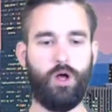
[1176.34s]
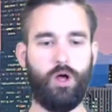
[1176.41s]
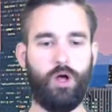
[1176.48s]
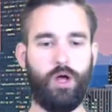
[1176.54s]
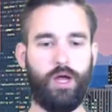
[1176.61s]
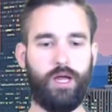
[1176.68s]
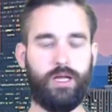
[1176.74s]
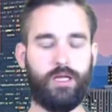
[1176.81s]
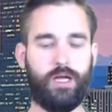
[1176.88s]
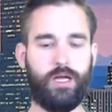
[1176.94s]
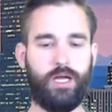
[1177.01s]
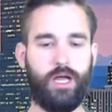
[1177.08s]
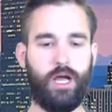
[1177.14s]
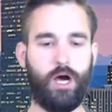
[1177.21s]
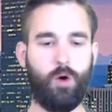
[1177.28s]
A
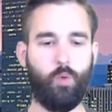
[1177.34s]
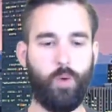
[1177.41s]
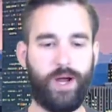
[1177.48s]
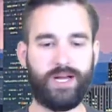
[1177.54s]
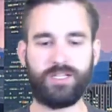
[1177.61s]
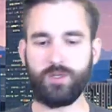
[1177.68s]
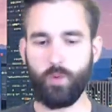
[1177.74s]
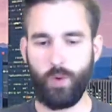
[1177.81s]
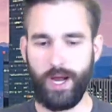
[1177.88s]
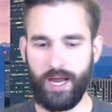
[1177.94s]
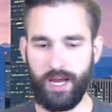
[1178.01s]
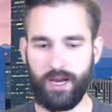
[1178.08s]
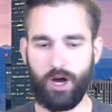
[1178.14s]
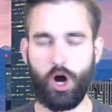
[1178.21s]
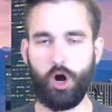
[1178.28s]
win is a
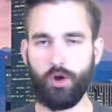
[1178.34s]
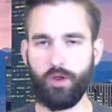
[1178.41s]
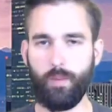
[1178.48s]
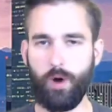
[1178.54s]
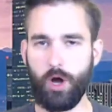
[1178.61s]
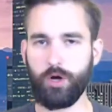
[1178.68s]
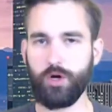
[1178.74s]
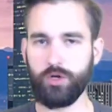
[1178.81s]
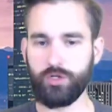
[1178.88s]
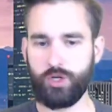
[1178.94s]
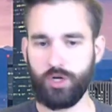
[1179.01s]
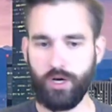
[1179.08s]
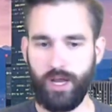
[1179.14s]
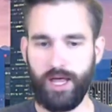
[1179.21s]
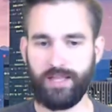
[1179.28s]
win. Are the Broncos
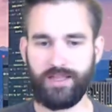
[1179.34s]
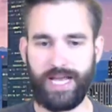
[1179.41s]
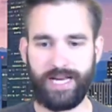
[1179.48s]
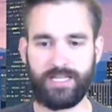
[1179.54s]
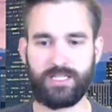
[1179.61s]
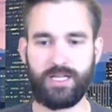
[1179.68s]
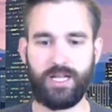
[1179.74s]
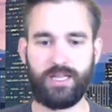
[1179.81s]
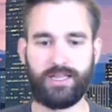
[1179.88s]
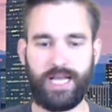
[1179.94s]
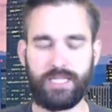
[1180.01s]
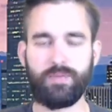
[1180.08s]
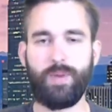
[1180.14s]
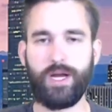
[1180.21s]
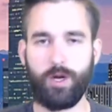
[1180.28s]
good?
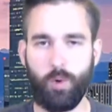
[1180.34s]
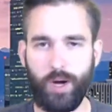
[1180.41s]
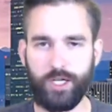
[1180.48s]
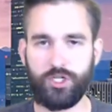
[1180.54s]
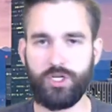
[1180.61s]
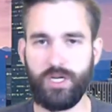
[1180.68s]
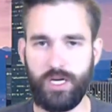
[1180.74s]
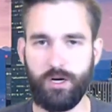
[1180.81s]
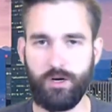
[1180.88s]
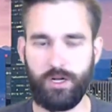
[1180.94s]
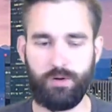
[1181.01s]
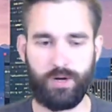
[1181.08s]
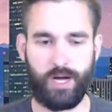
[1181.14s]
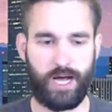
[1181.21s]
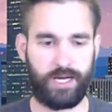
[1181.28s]
That's my question here
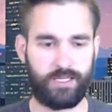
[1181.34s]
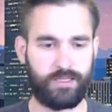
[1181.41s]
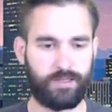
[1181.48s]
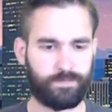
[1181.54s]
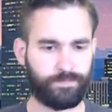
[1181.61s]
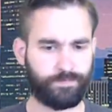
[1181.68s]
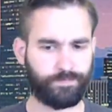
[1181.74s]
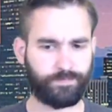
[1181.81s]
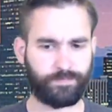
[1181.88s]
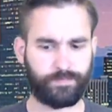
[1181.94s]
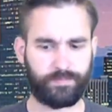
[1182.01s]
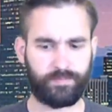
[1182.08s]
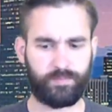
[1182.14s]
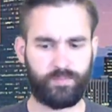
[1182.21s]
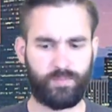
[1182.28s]
to you guys.
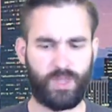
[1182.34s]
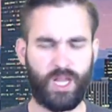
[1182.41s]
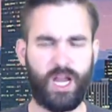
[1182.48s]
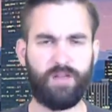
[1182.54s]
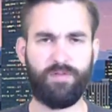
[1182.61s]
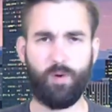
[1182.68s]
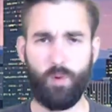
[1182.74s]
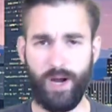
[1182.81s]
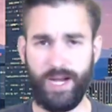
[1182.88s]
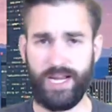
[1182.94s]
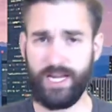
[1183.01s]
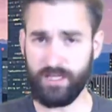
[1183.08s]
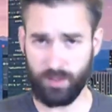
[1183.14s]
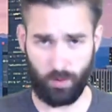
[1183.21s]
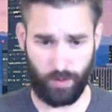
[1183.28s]
If a win
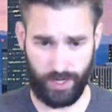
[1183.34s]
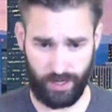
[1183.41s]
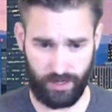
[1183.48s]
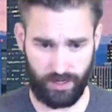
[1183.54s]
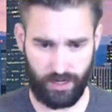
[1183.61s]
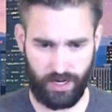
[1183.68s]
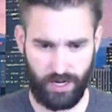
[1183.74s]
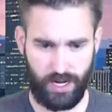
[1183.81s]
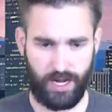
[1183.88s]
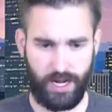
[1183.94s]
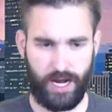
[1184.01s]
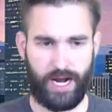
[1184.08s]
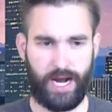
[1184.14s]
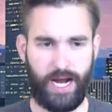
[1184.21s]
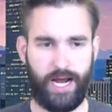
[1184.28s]
is a win,
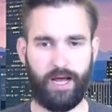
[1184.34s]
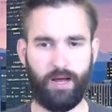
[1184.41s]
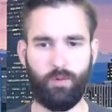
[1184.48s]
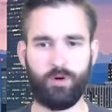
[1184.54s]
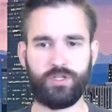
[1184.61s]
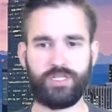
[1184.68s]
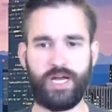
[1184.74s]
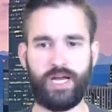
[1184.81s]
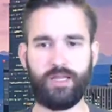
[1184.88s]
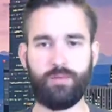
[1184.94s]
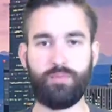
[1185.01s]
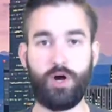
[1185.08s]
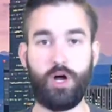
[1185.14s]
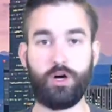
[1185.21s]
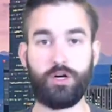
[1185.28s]
and we're saying
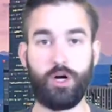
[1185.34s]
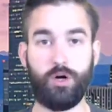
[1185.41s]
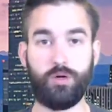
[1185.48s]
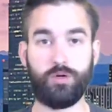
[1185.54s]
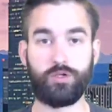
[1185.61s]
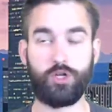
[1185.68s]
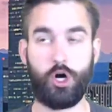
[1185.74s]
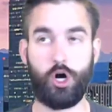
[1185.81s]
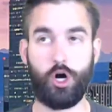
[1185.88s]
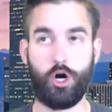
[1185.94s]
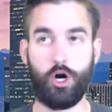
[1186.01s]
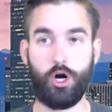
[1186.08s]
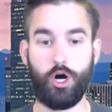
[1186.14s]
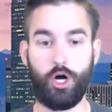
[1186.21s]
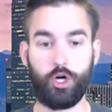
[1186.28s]
the Broncos
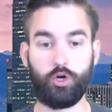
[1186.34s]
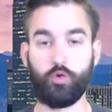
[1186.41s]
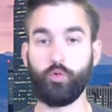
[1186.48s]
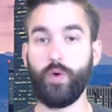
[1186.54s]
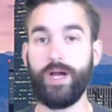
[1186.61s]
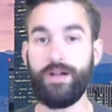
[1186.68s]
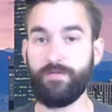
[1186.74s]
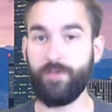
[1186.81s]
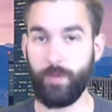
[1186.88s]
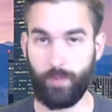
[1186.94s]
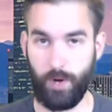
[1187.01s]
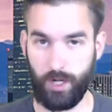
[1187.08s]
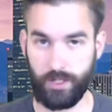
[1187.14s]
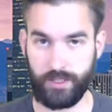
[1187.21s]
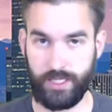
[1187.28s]
are a great
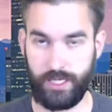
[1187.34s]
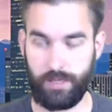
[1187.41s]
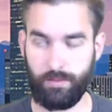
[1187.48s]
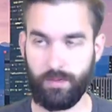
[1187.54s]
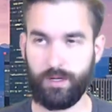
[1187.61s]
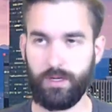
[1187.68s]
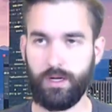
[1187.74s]
football team,